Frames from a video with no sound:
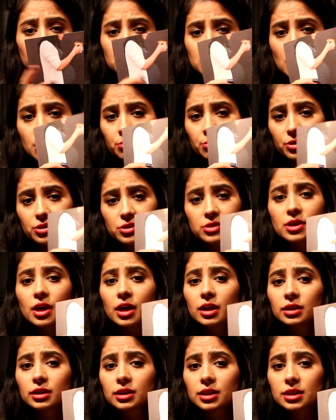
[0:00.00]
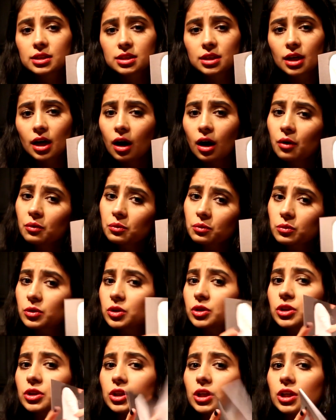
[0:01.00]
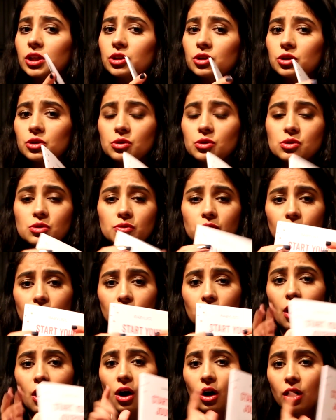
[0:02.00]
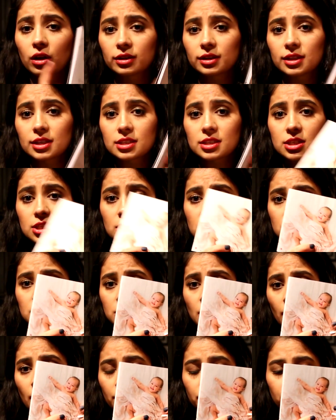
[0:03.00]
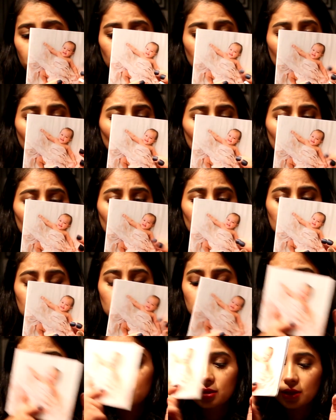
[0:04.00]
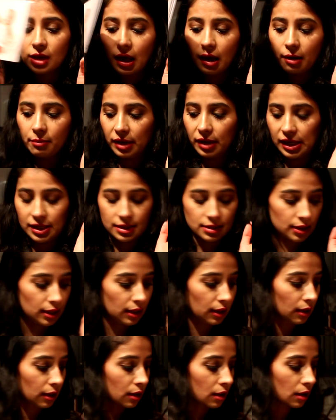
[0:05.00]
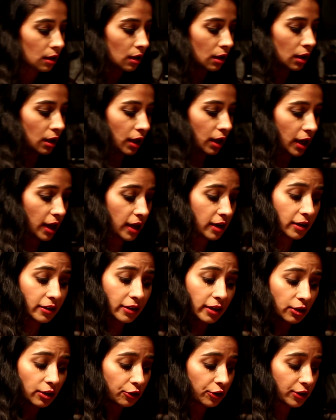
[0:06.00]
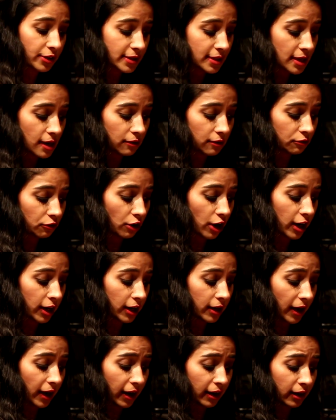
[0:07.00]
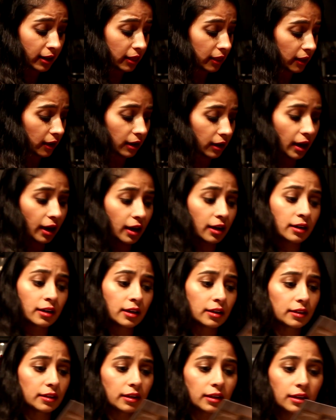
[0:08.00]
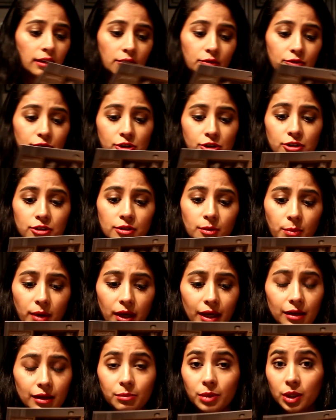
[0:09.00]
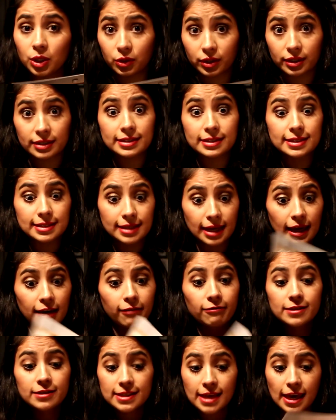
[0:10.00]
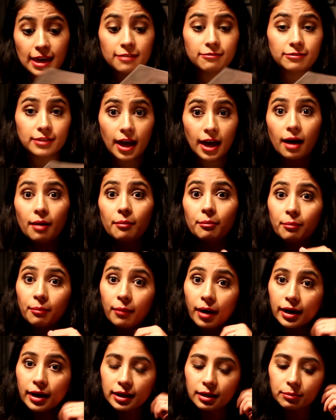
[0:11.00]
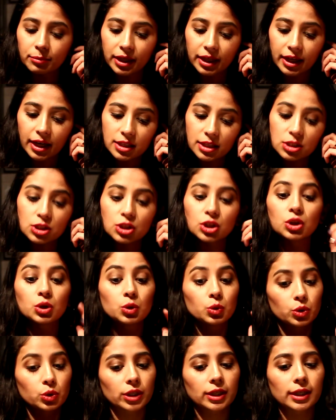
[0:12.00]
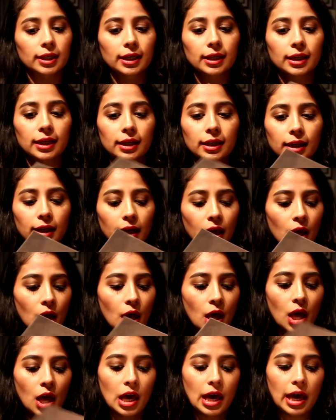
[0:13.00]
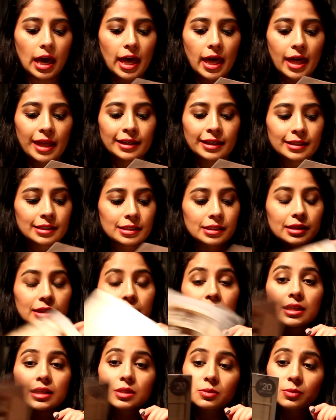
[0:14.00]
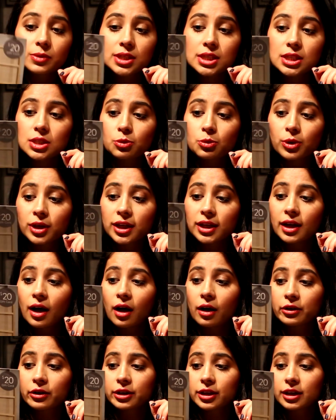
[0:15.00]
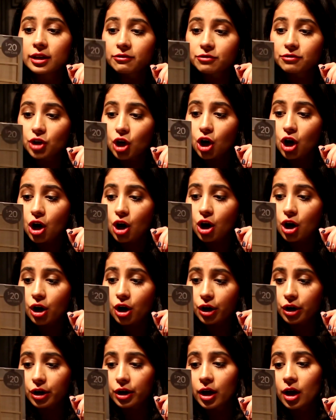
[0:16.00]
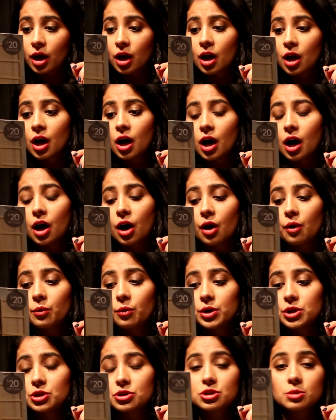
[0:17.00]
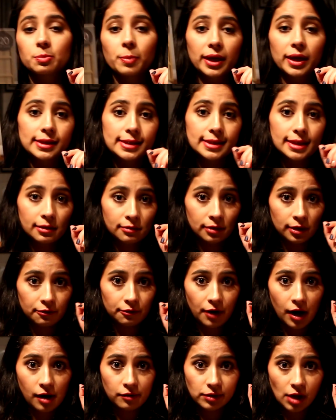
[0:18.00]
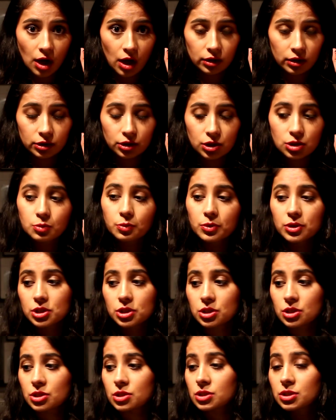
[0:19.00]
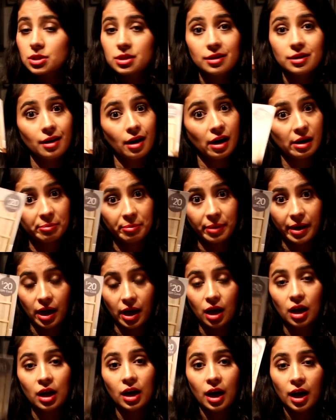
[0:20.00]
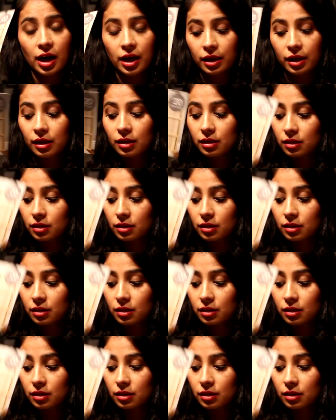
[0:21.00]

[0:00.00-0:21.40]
10% discount where you can use for all this stuff, which is amazing. Anything you can save, right? Anything for the baby you can save. Save that money because you are gonna need it. And this one is $20 gift card when you spend $75, which is not bad. I